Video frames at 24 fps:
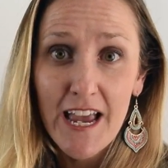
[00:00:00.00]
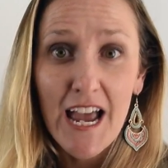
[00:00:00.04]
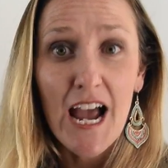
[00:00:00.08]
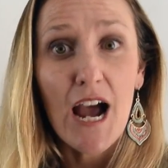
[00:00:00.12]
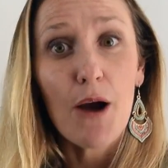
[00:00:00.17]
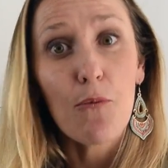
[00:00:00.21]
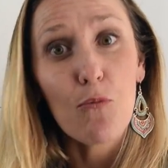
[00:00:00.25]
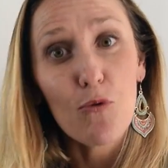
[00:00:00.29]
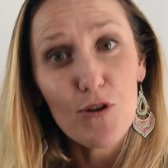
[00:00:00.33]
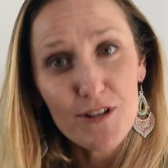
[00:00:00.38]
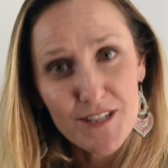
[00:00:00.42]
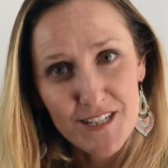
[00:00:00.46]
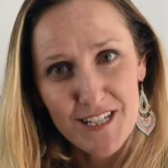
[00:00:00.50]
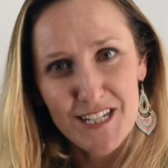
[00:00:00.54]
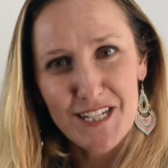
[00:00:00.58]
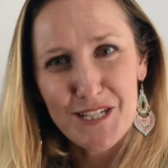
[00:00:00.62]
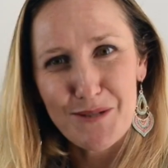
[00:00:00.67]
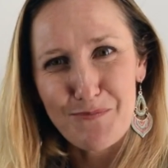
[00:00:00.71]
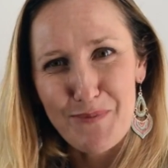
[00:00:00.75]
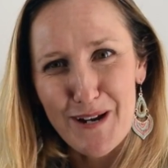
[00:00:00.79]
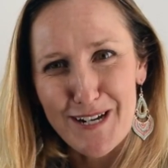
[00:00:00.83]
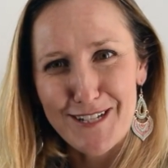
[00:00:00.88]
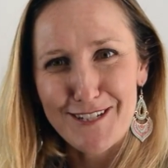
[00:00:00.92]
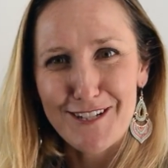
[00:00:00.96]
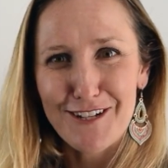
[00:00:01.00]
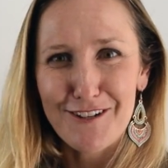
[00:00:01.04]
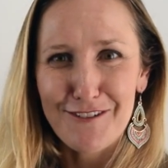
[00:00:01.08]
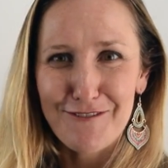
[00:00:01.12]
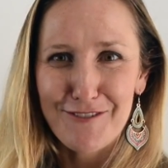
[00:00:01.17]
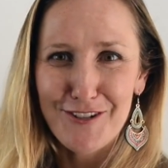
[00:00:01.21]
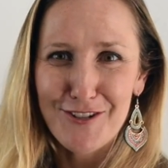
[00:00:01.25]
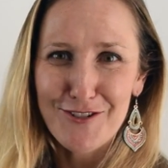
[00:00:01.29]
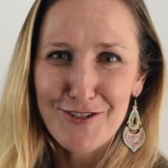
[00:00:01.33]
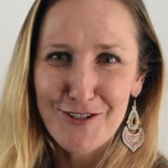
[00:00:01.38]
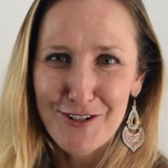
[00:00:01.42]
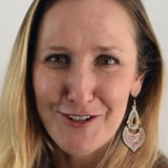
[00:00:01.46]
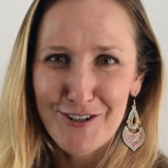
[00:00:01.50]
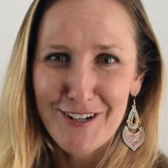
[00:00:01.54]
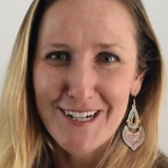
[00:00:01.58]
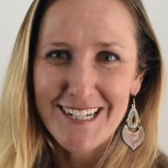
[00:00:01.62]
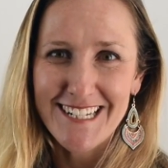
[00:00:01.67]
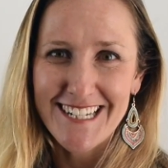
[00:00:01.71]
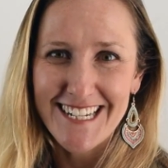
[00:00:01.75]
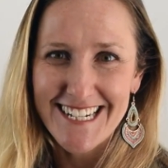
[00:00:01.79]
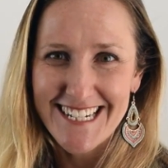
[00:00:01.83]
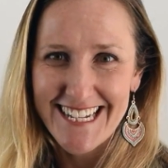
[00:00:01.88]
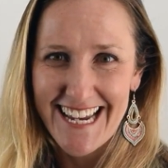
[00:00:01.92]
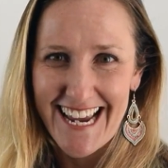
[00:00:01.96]
and what's expected of you
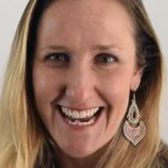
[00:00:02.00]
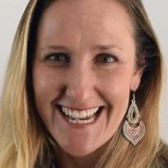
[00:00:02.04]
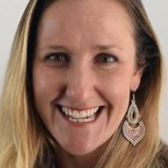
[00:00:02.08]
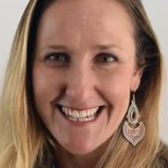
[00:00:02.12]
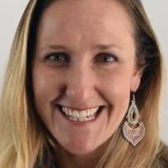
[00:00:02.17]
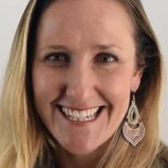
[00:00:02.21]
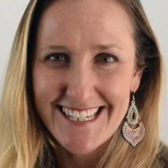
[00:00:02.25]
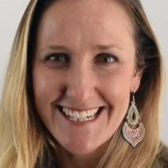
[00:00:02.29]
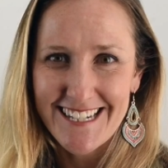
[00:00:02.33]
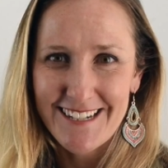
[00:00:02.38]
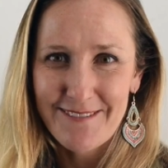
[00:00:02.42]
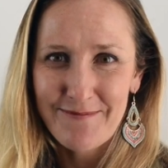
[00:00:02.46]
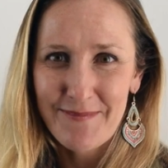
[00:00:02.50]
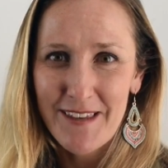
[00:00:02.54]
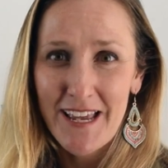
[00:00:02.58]
during the test.